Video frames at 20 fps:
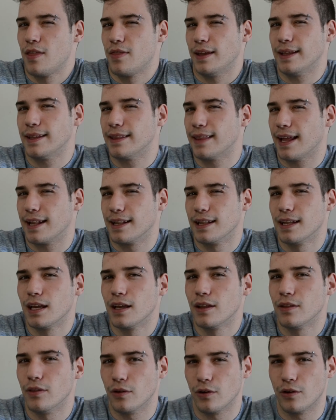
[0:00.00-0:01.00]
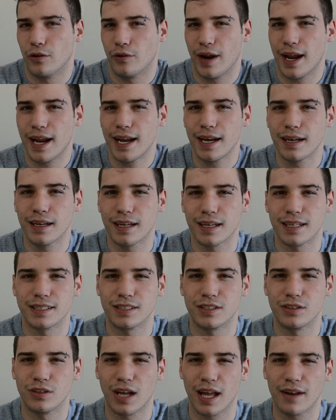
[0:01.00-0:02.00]
think that they're great,
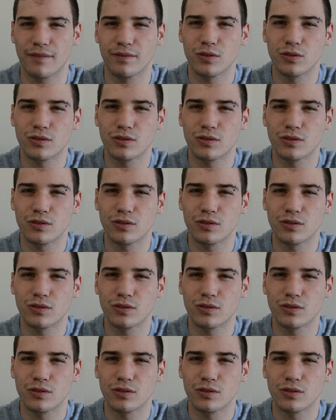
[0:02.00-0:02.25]
because you kind